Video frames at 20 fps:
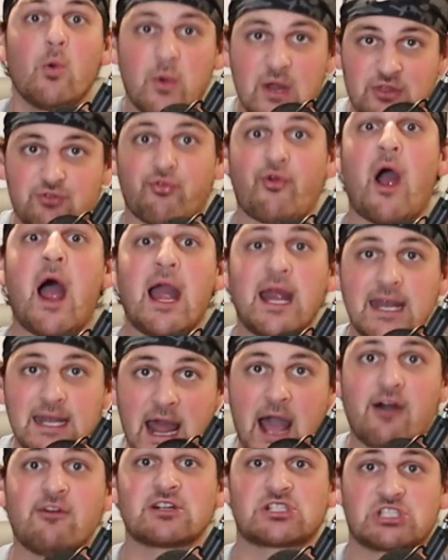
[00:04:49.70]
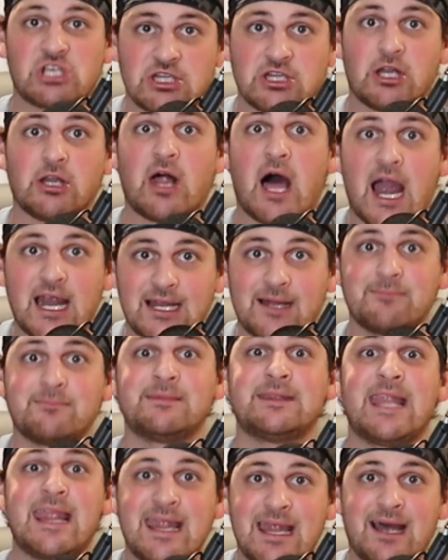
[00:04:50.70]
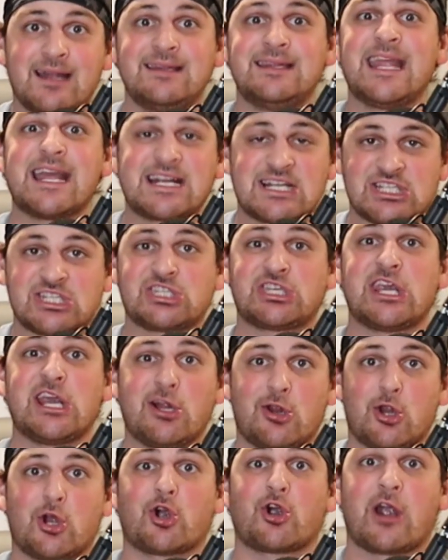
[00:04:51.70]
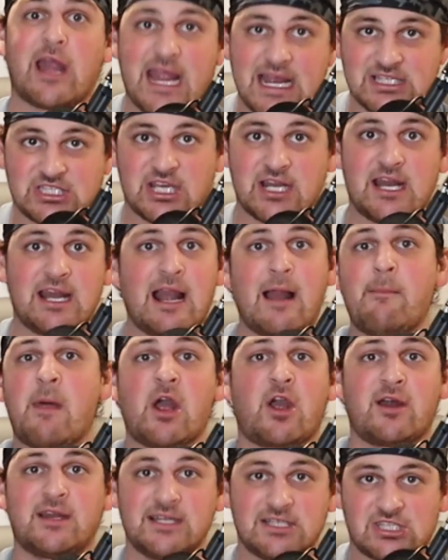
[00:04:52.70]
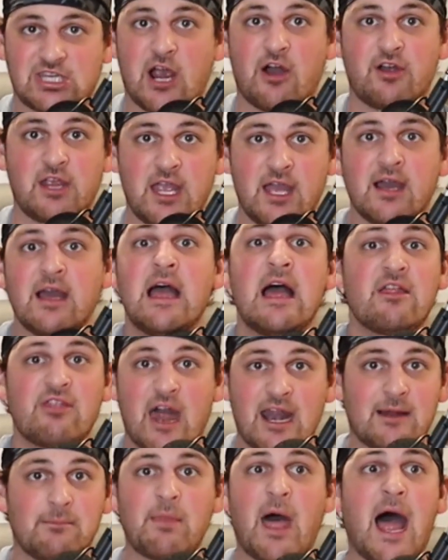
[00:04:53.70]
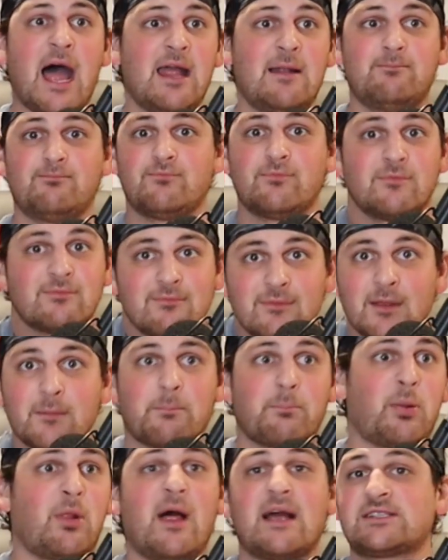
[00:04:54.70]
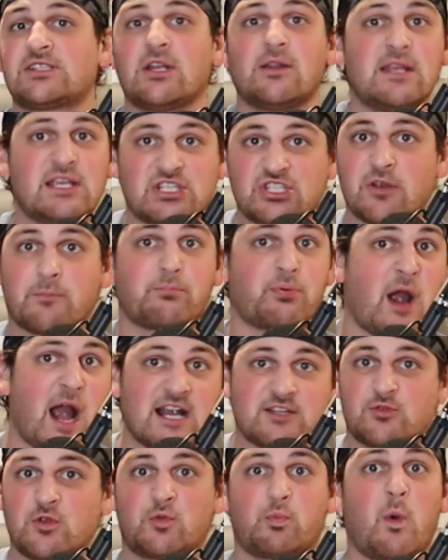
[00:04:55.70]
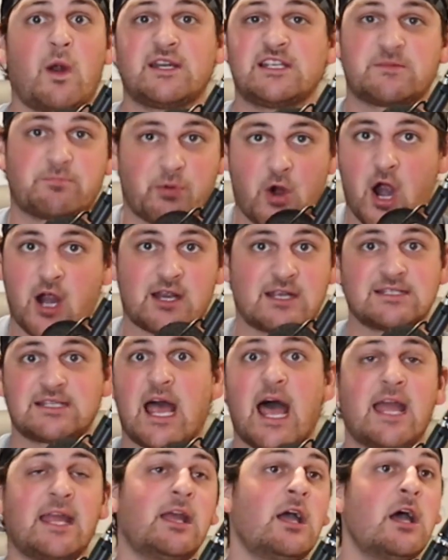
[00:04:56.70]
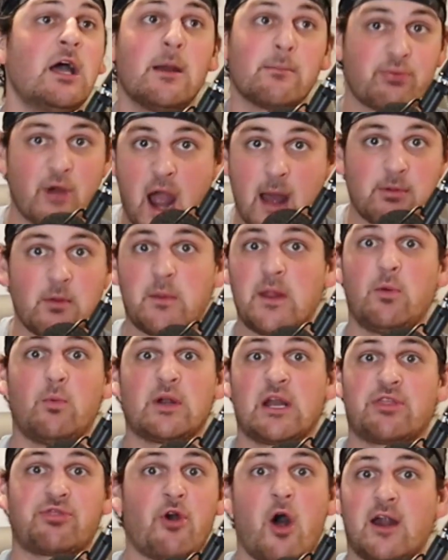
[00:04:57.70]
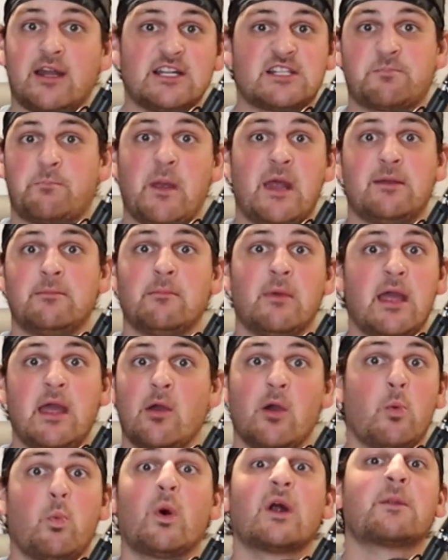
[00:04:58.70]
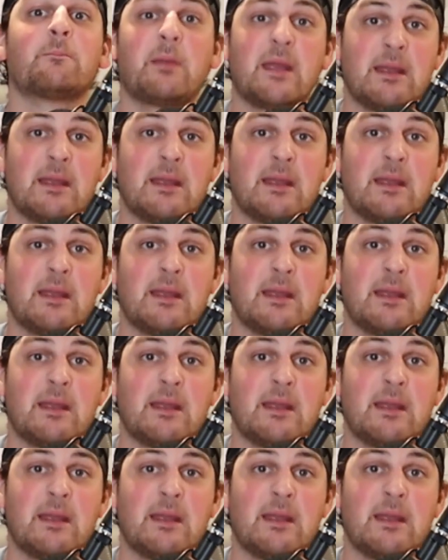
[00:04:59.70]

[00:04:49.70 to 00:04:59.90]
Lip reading: with Ryan Ellis in the lineup, Nick Seeler isn't. And I'm not going to tell you that I'm not pleasantly surprised with what he's brought, because I probably would have thought it would